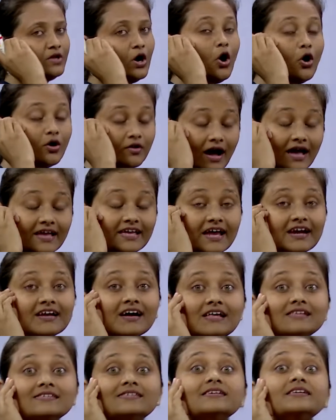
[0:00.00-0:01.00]
Or I can
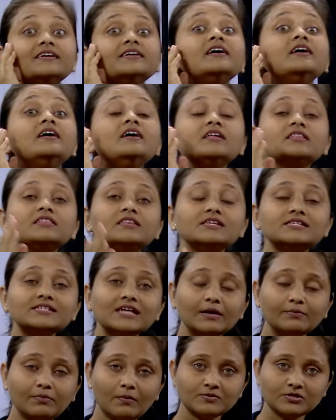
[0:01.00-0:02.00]
consider this
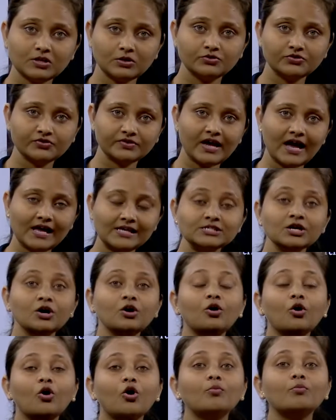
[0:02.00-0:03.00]
type of solution as
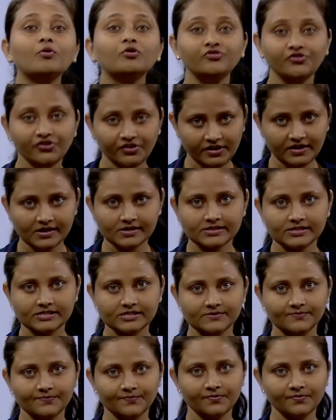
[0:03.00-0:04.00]
homogeneous.